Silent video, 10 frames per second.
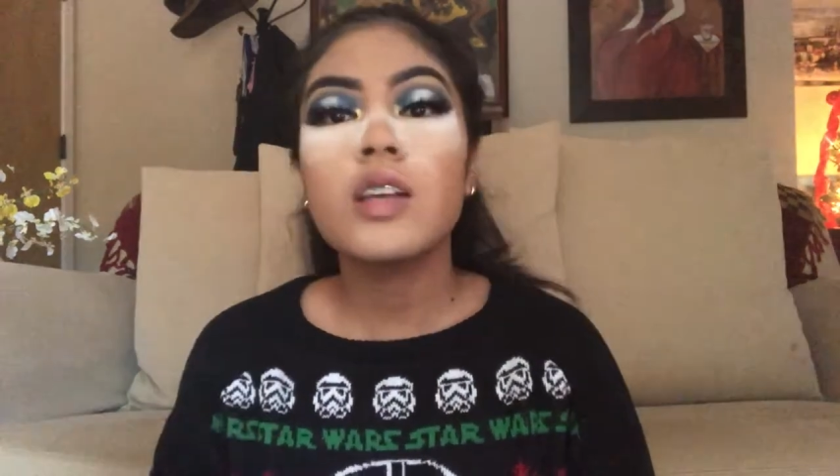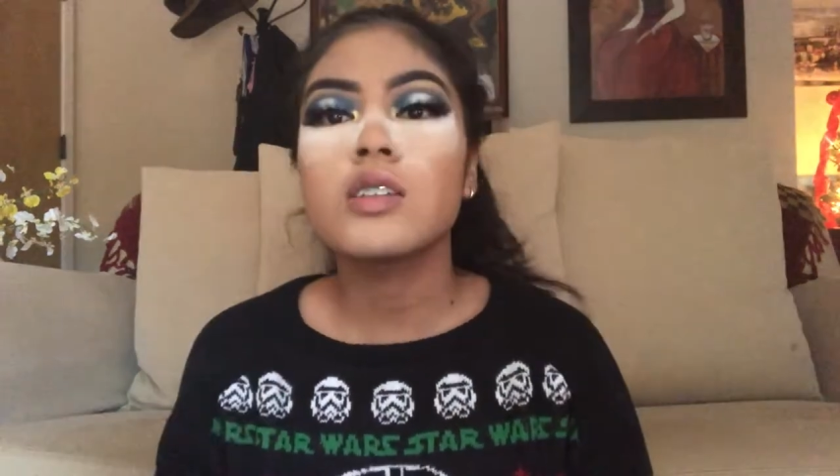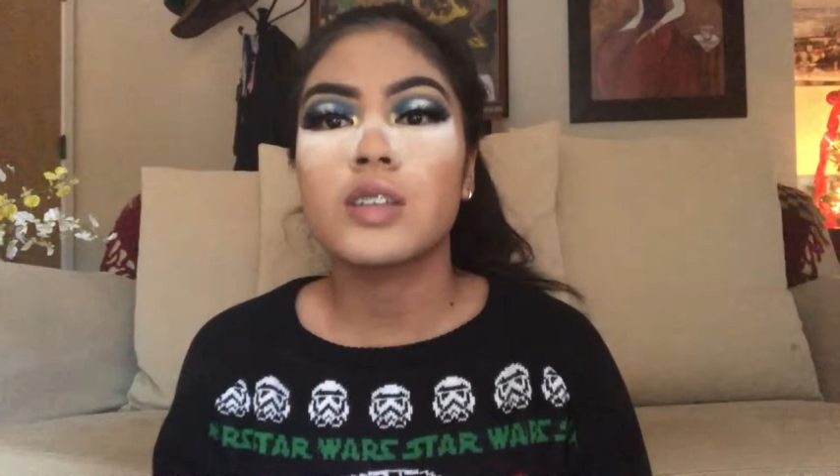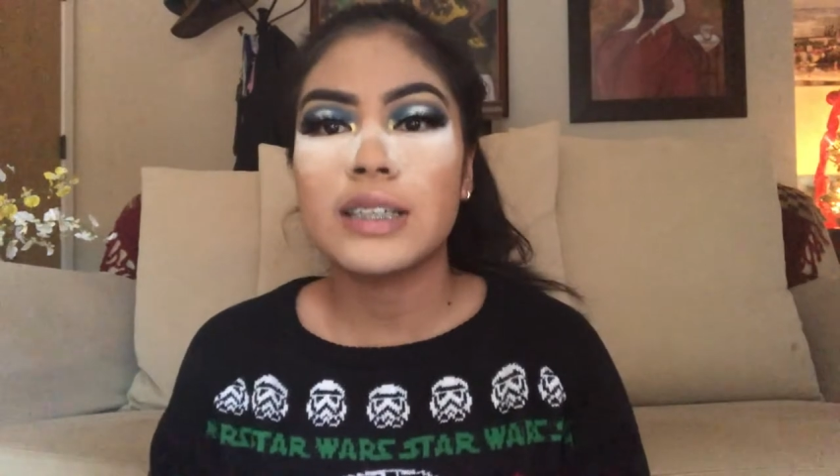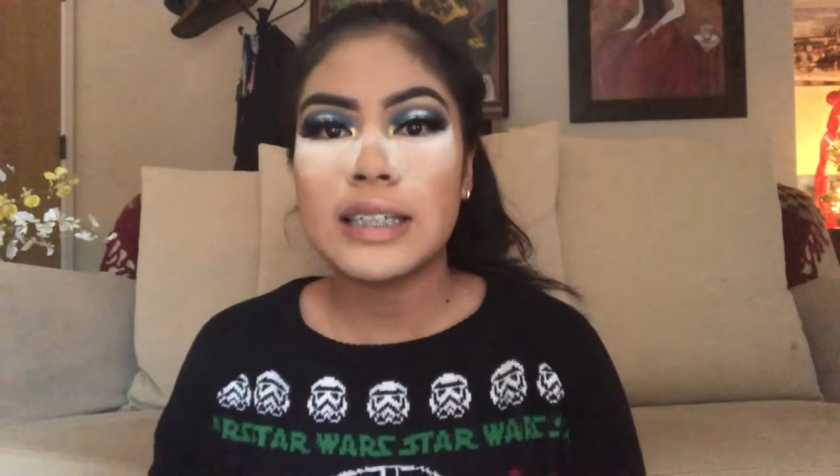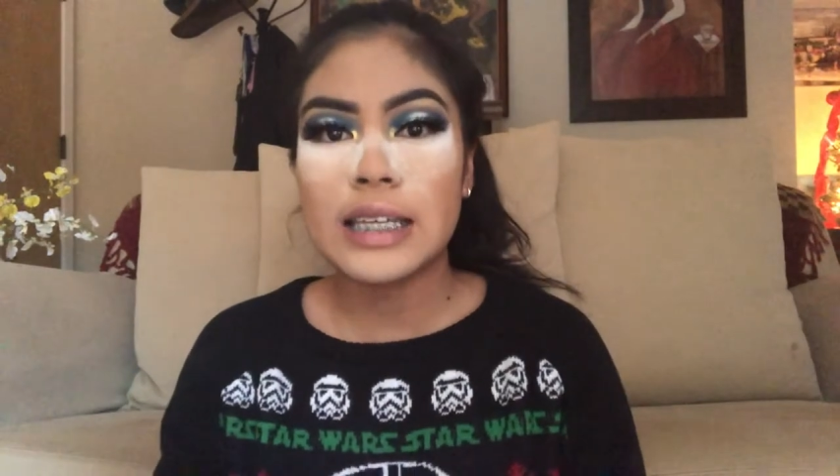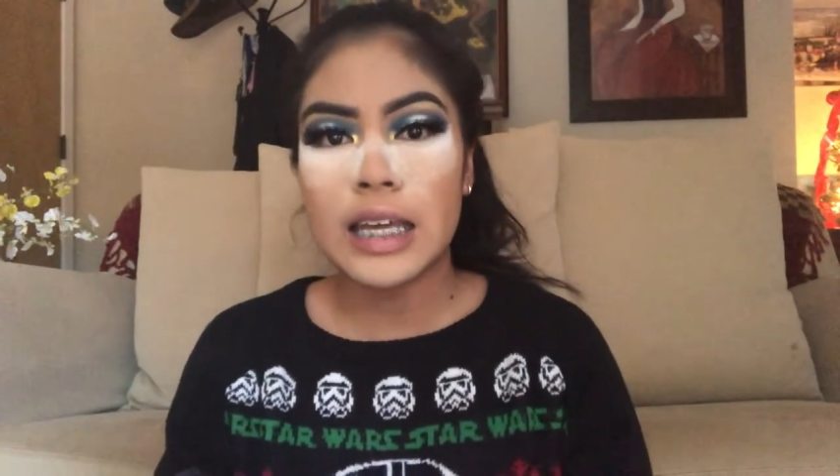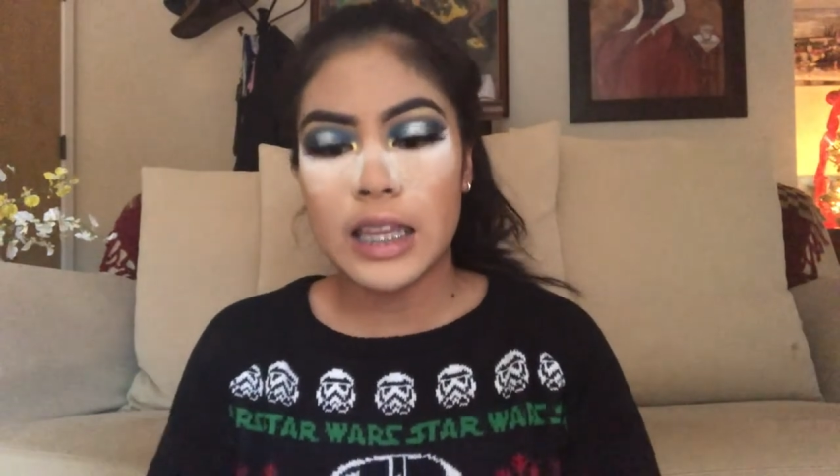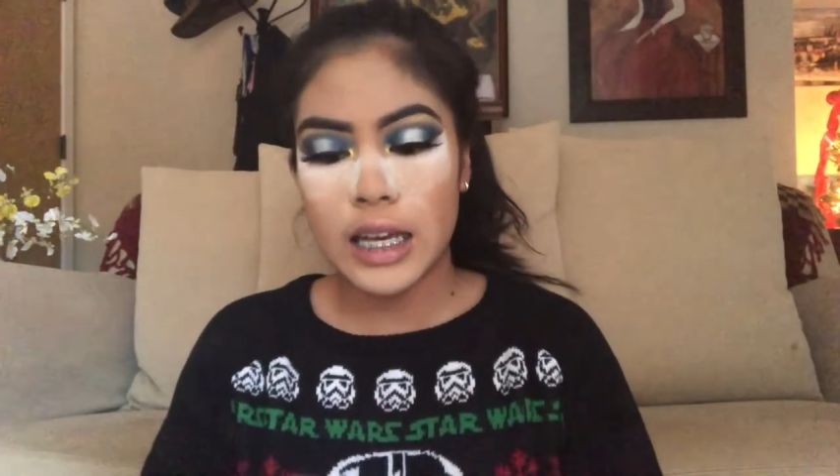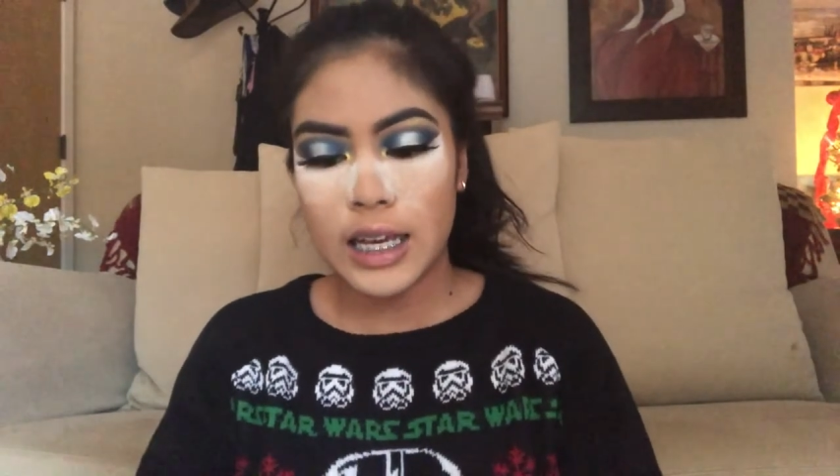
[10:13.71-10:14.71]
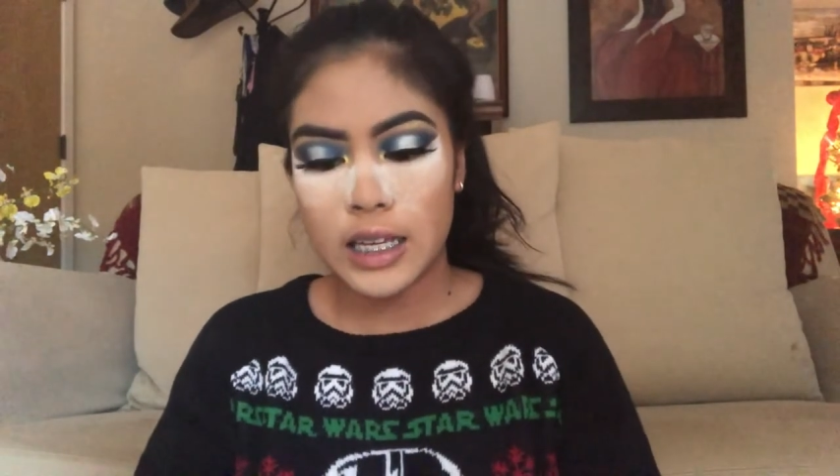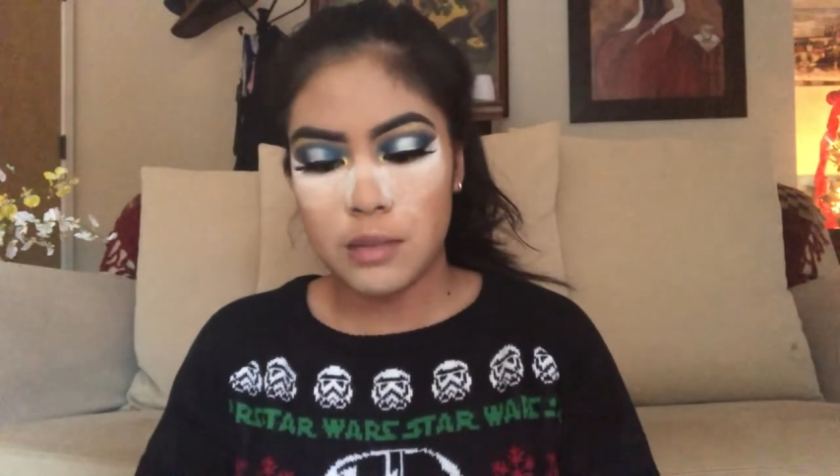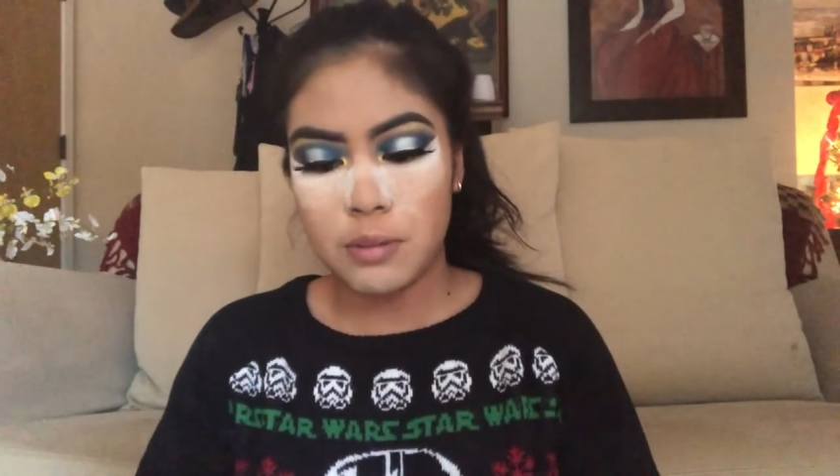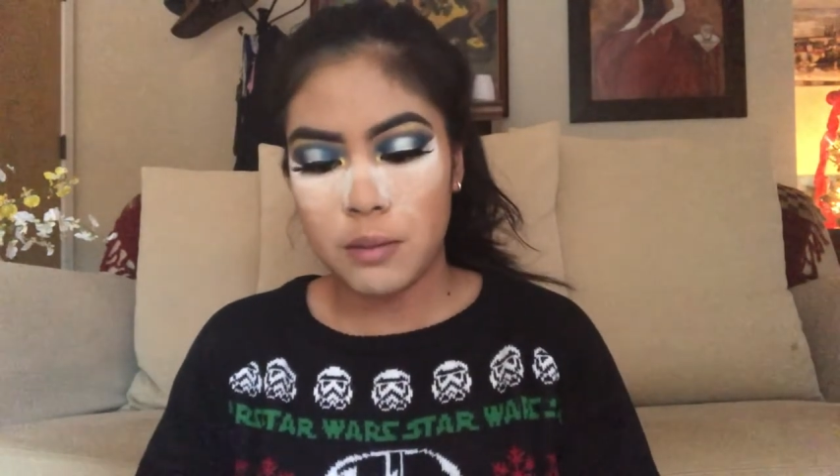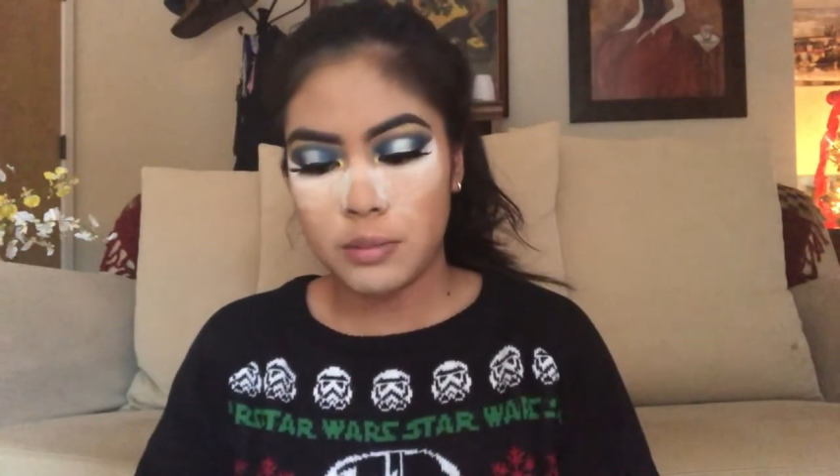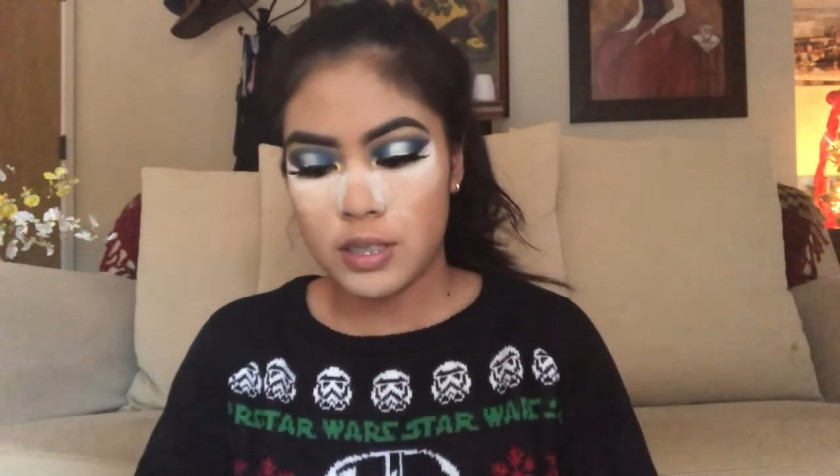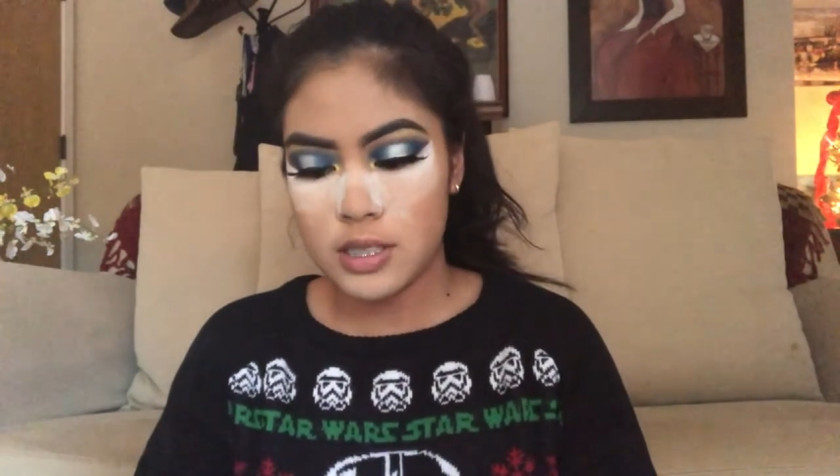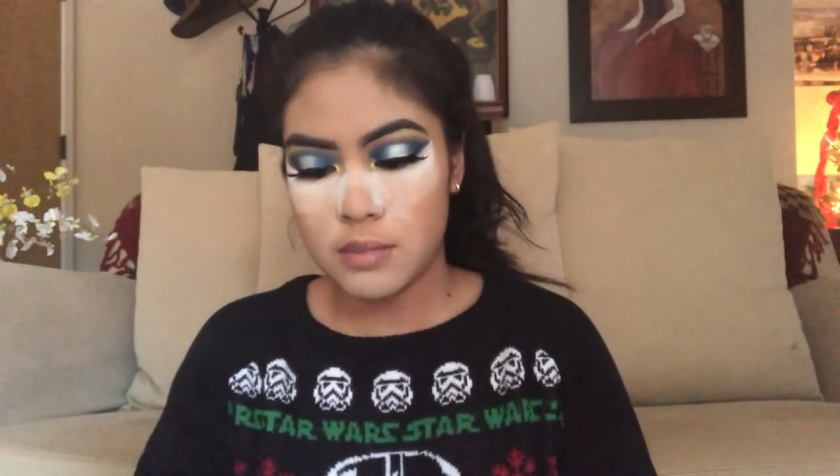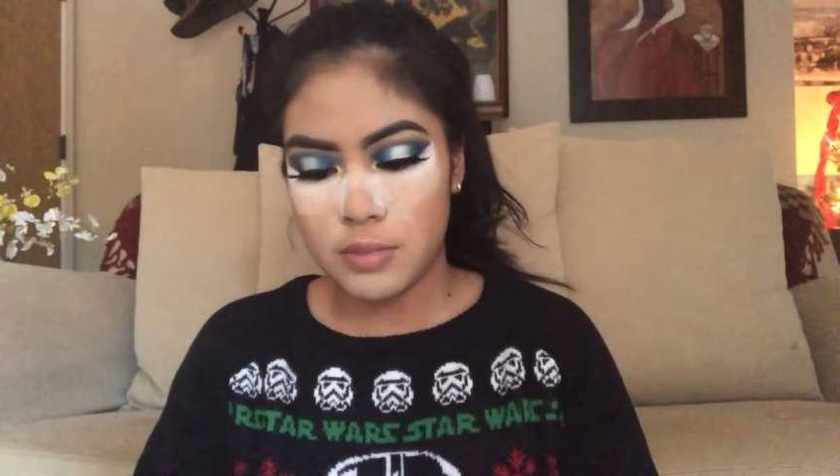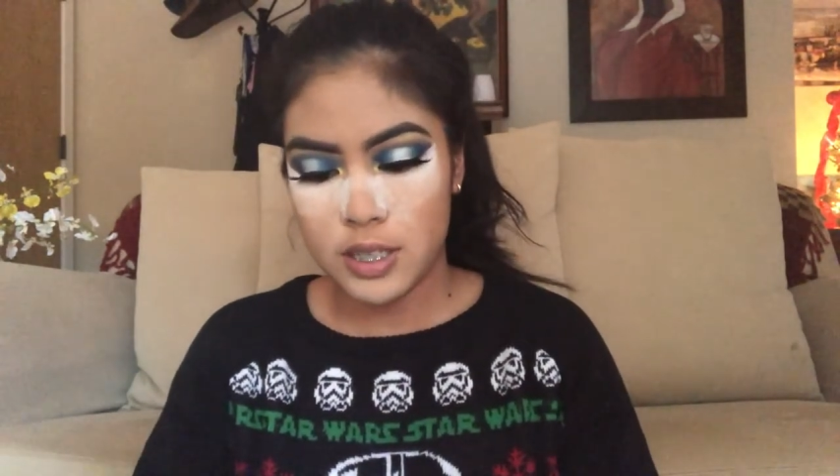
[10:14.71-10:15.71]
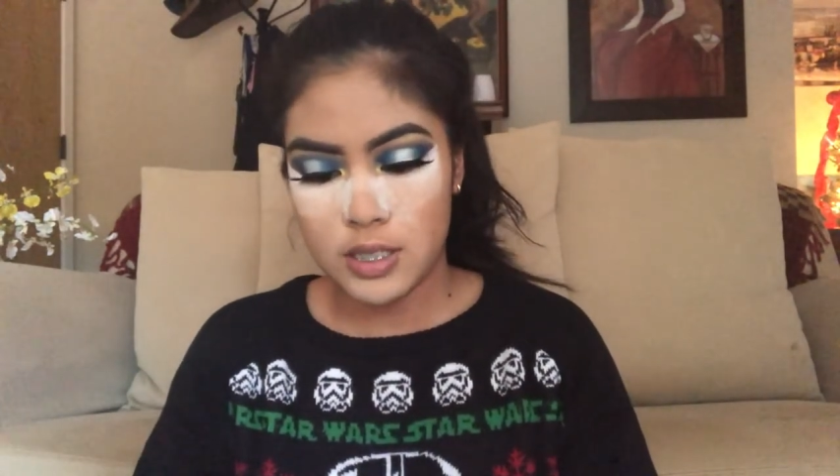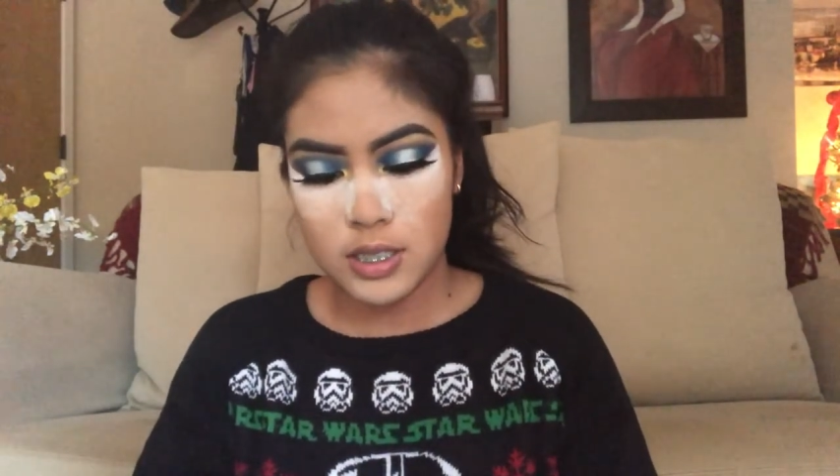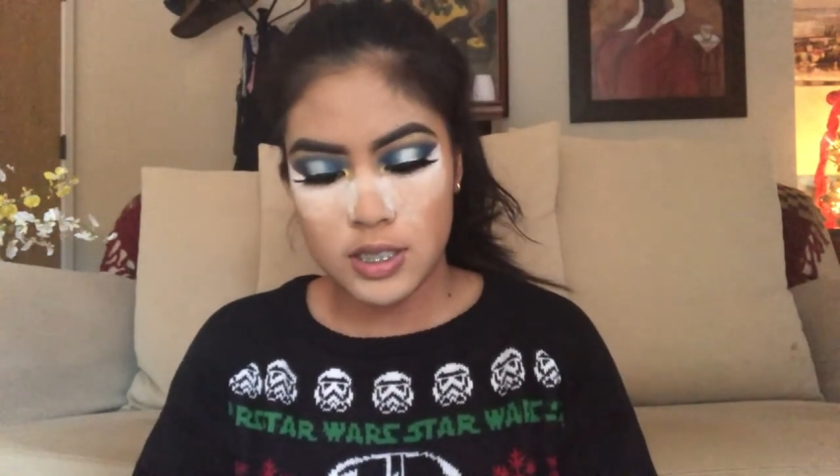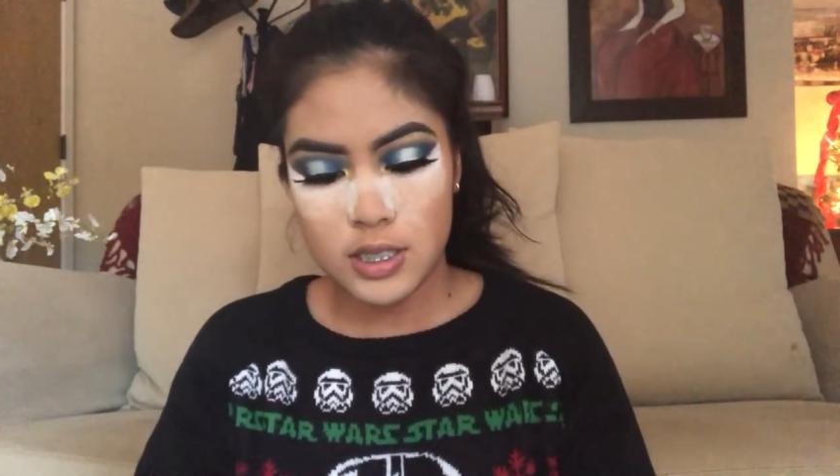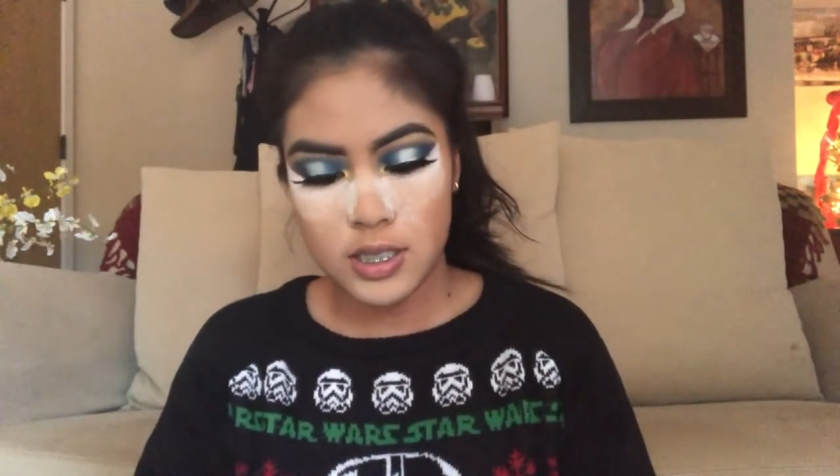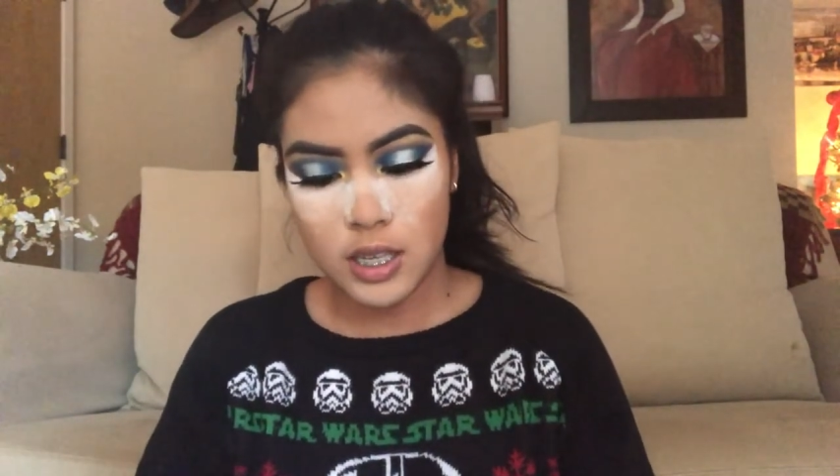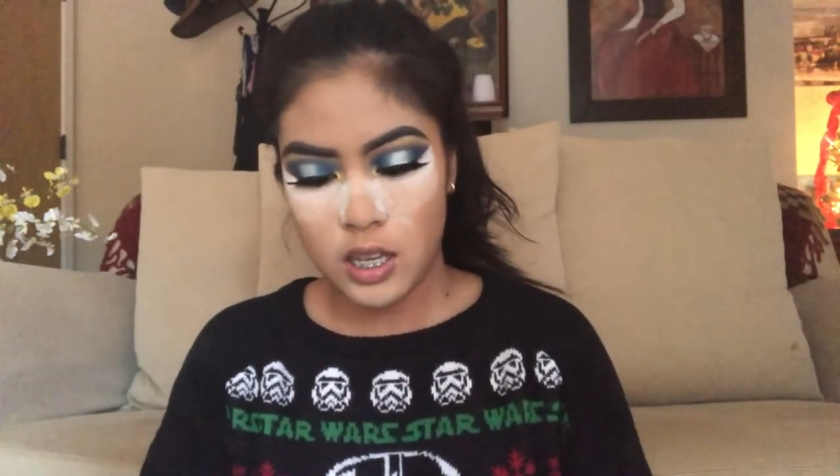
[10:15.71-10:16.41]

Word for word: So I did the other eye and I popped on some lashes